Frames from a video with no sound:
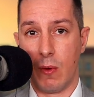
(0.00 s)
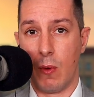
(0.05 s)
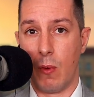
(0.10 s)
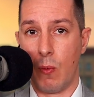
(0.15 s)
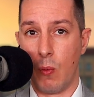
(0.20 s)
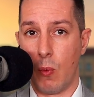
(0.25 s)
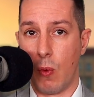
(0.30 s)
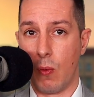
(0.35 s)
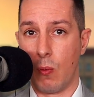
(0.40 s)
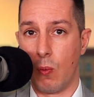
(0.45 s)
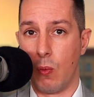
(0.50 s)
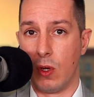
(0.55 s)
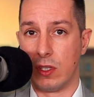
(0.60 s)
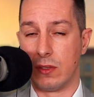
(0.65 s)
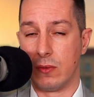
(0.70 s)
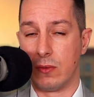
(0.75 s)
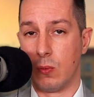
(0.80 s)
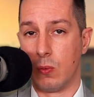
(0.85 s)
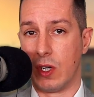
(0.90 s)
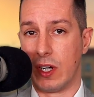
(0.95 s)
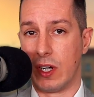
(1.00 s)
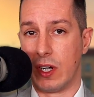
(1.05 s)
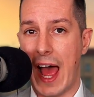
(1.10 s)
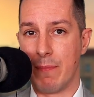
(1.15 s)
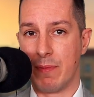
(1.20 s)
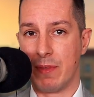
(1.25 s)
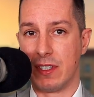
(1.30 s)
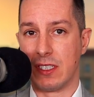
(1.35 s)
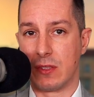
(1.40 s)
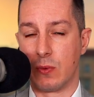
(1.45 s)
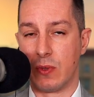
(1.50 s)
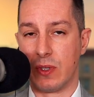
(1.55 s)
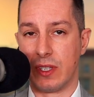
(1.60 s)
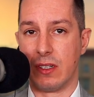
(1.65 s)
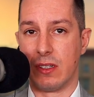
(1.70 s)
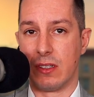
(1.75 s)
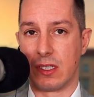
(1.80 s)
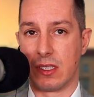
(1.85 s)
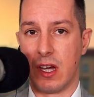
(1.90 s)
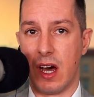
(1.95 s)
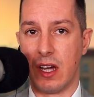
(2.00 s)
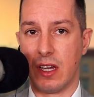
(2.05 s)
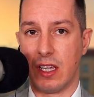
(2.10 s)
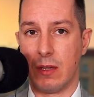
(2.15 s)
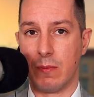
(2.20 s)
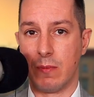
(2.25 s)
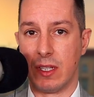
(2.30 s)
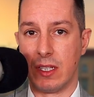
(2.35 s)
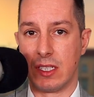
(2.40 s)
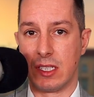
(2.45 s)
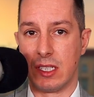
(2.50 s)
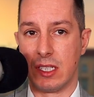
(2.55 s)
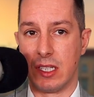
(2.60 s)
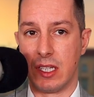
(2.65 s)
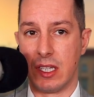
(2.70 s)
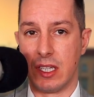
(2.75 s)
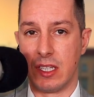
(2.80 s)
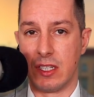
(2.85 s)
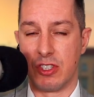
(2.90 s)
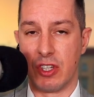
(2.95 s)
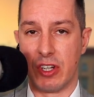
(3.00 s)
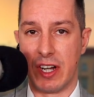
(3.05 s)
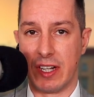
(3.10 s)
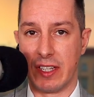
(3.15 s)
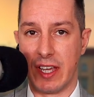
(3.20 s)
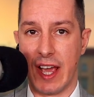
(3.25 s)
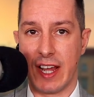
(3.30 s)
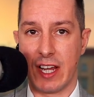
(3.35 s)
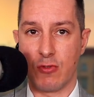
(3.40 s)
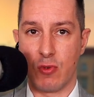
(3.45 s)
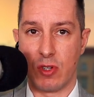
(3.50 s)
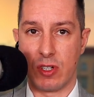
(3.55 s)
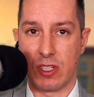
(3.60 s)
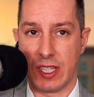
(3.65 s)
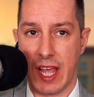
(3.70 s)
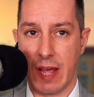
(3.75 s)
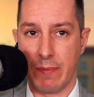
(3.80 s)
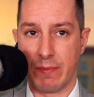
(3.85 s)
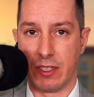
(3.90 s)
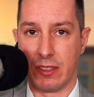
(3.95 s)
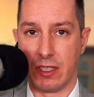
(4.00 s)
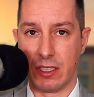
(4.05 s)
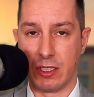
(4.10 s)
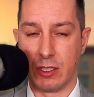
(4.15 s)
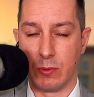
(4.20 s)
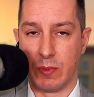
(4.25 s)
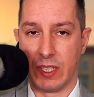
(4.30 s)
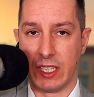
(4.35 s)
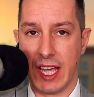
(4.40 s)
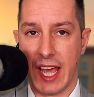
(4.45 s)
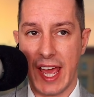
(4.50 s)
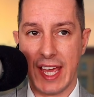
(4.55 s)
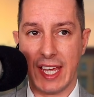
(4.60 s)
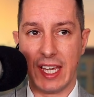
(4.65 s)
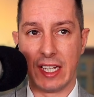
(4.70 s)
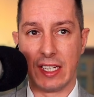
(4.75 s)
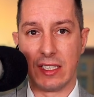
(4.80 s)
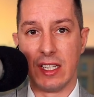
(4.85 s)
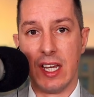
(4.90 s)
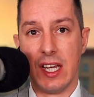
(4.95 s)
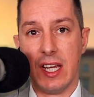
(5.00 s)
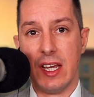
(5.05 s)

what happens with those documents? Is there any extra step that need to be taken?